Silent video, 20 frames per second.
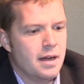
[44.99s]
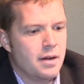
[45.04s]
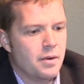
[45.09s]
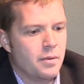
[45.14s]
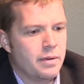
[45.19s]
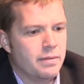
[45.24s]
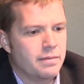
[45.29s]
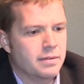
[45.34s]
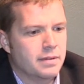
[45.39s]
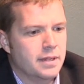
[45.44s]

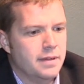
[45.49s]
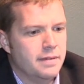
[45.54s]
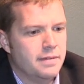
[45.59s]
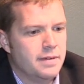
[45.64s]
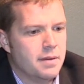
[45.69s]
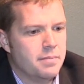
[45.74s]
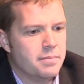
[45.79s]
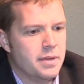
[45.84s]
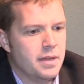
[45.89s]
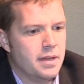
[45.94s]
We've lived
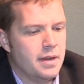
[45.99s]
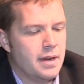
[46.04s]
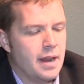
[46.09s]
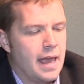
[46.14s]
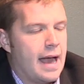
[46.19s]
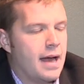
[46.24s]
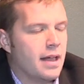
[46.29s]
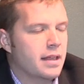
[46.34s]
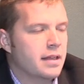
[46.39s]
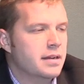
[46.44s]
up in
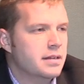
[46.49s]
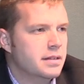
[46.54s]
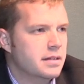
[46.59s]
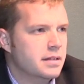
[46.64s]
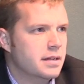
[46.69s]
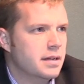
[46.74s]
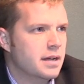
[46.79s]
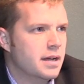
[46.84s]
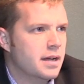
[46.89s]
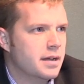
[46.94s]
Allen
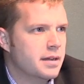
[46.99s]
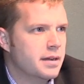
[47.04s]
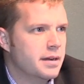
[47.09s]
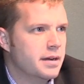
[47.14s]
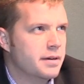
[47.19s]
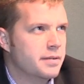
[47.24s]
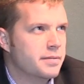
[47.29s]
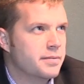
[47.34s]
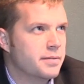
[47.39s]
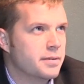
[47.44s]

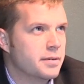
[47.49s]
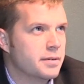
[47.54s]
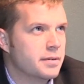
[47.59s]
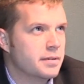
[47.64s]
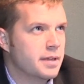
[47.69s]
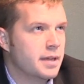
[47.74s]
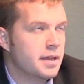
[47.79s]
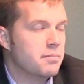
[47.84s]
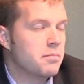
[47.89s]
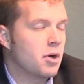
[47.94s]
here
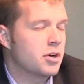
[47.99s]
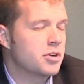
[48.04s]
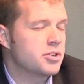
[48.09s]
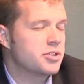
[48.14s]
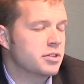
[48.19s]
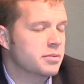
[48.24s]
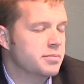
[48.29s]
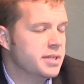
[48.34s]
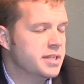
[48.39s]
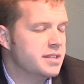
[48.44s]
in
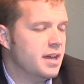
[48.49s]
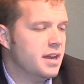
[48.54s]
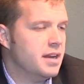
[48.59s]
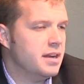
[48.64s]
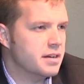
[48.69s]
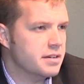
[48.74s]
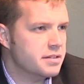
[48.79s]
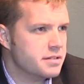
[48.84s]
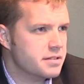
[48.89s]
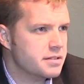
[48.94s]
March, it'll be 10
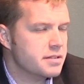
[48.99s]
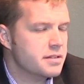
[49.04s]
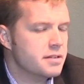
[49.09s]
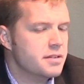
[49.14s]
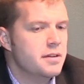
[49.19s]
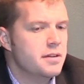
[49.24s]
years.